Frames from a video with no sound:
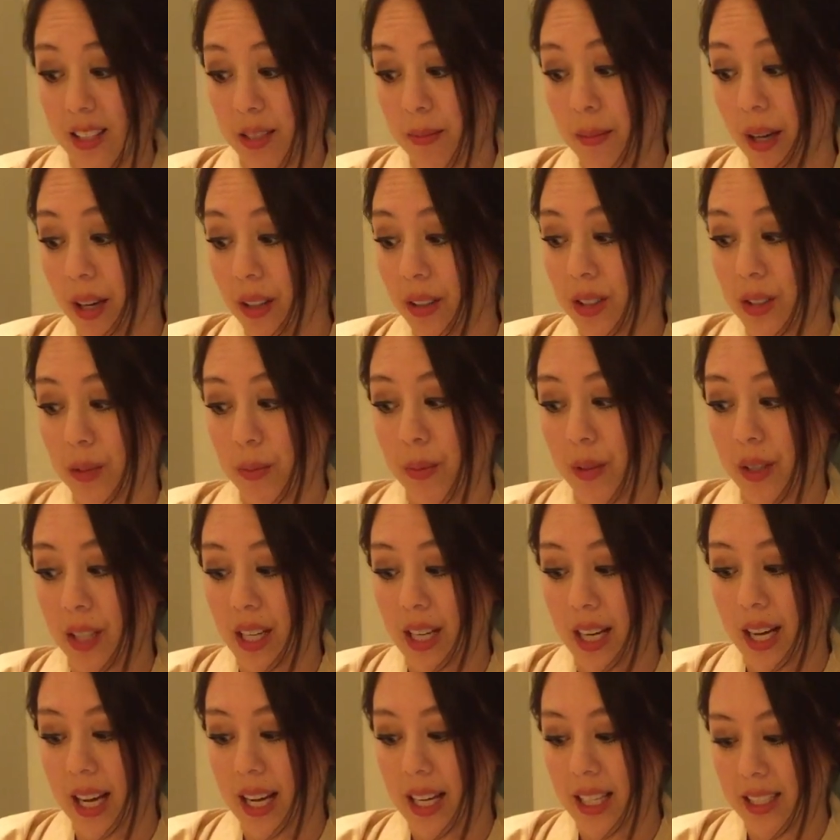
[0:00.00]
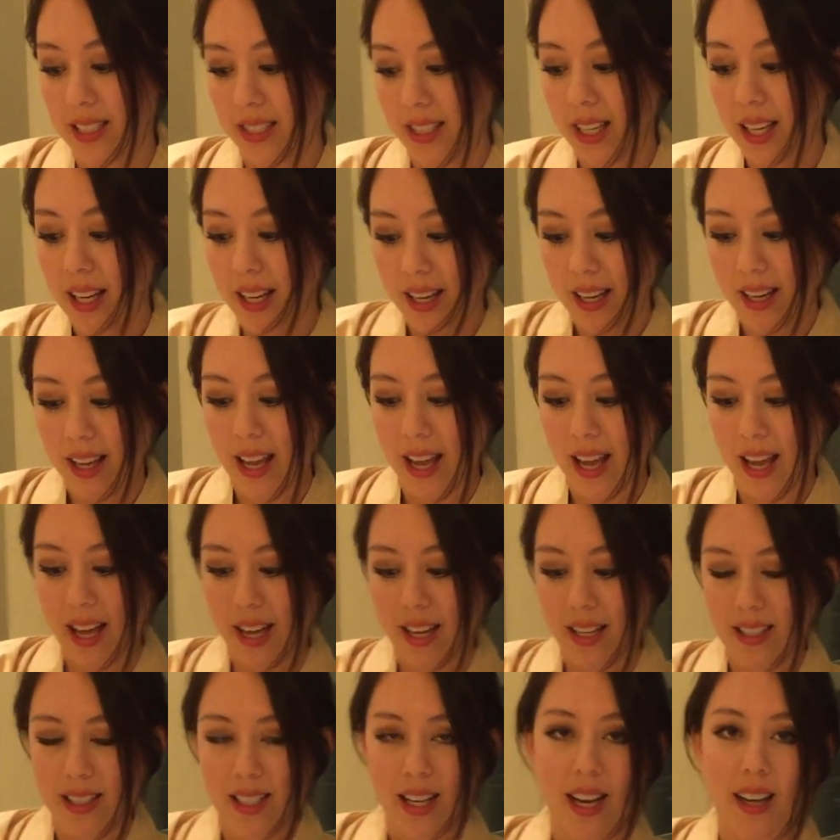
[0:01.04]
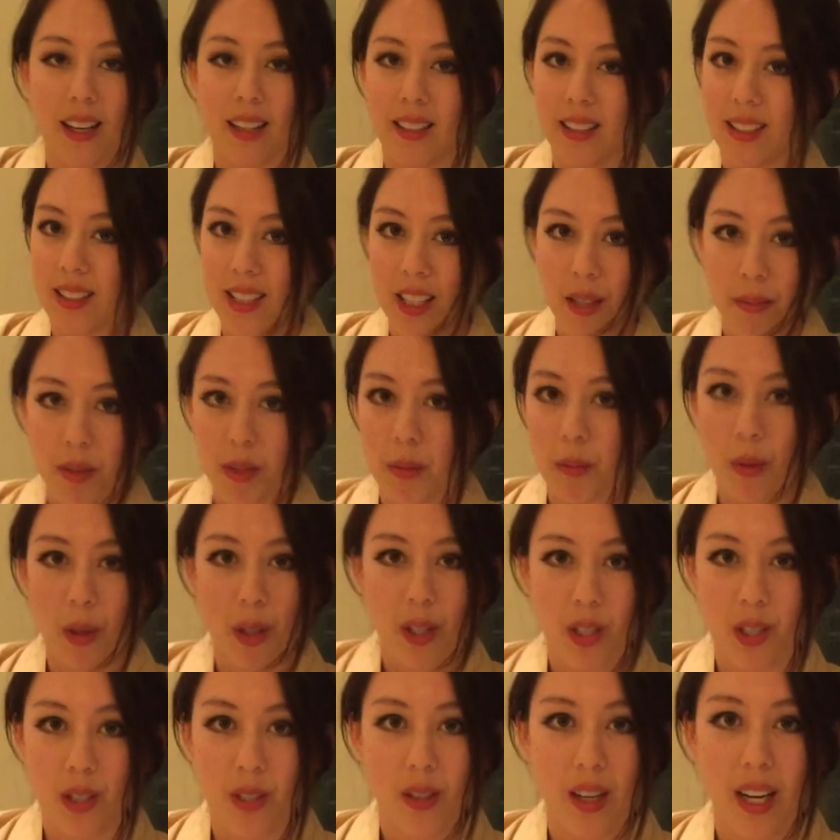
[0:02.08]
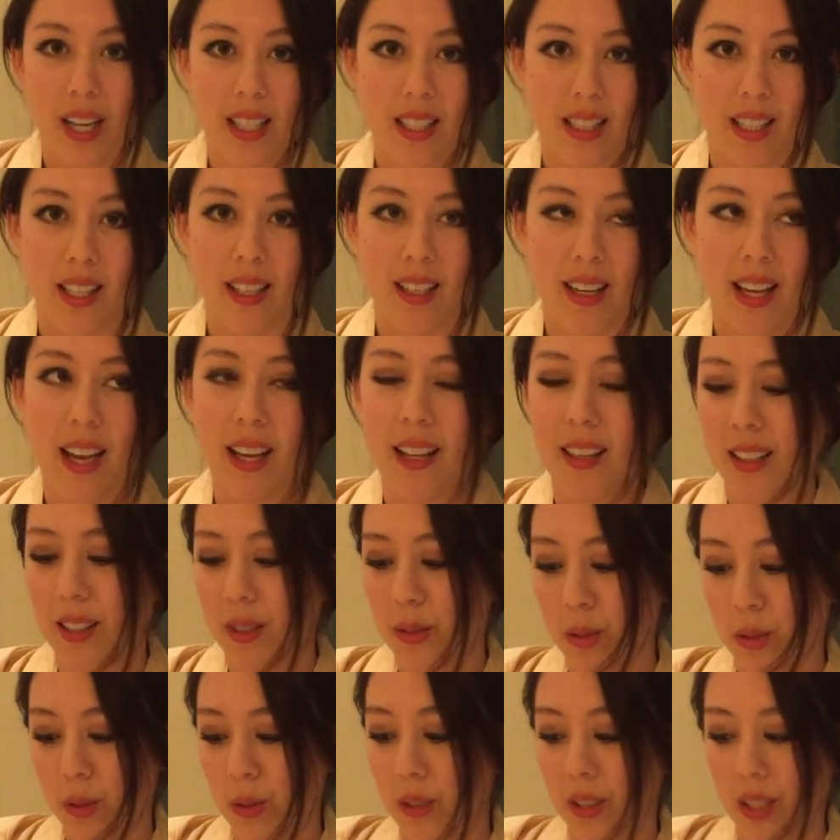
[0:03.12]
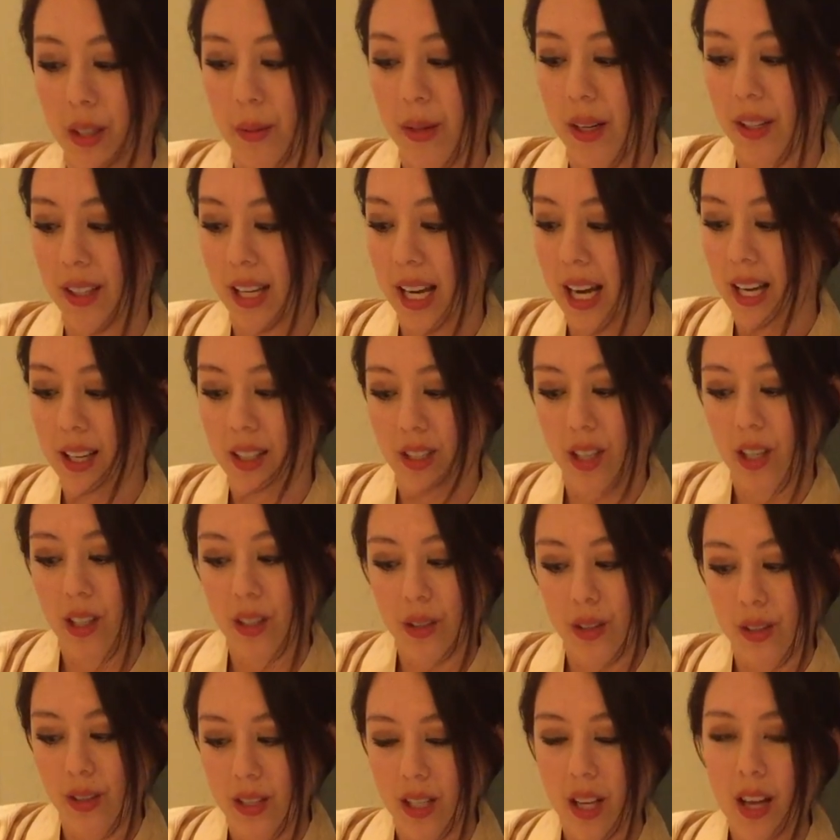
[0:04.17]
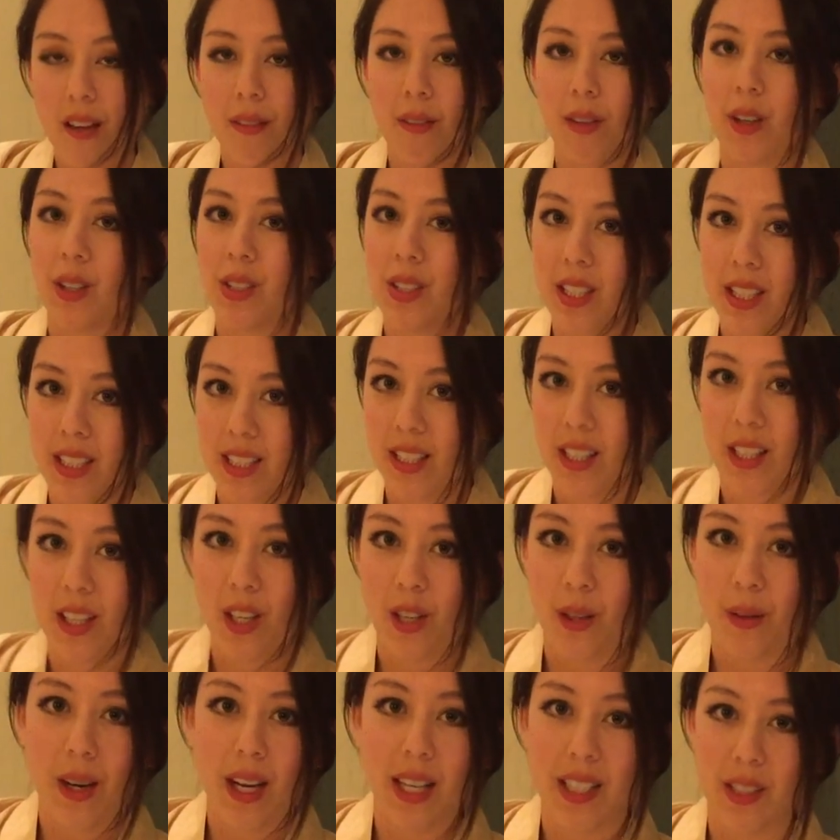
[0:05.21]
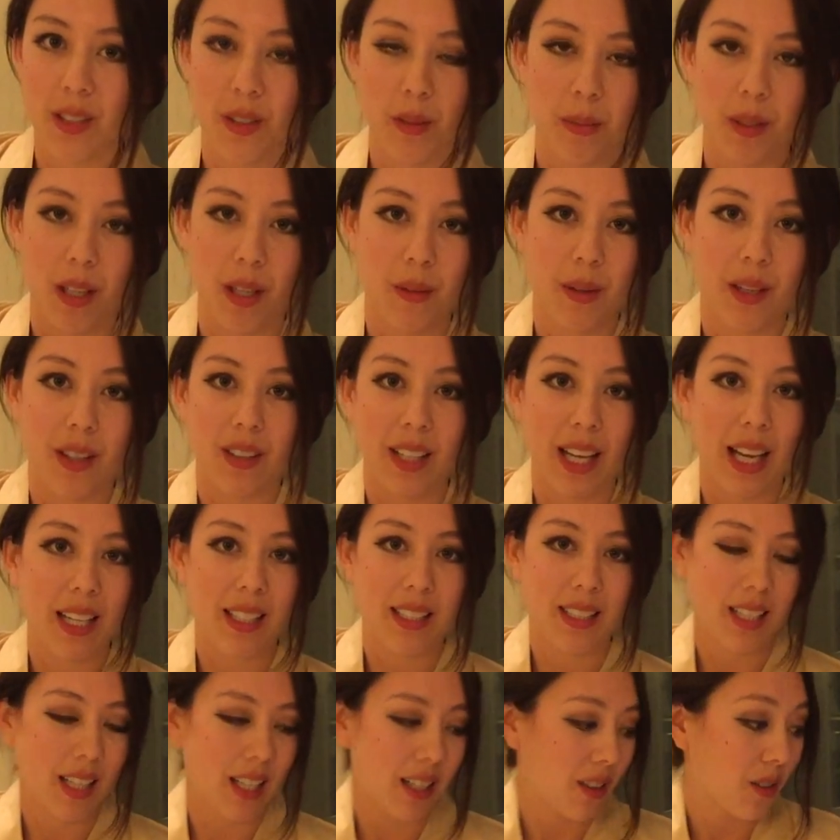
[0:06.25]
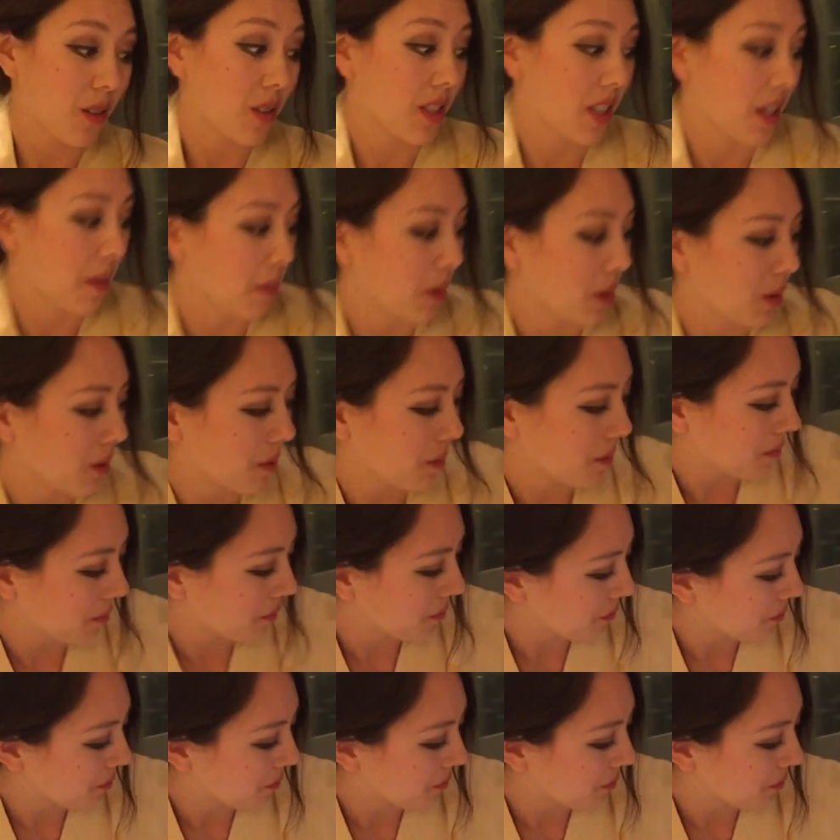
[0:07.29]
the smell is pretty nice, and yeah, it does help to moisturize it, and this was only around $8 versus in the US it would be around $18 or double.